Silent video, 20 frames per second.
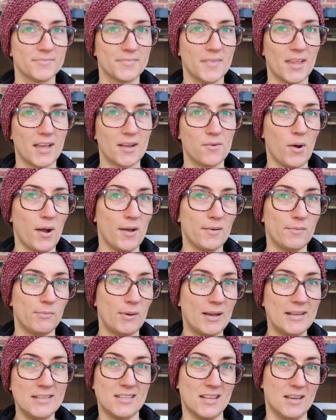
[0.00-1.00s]
like, why
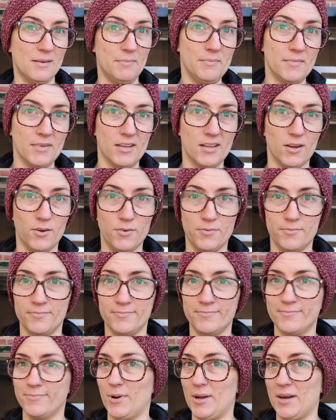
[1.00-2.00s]
waste them, you know?
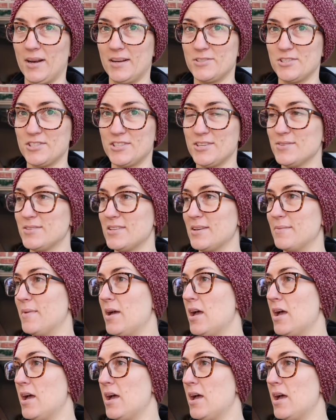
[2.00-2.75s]
Why not just use them?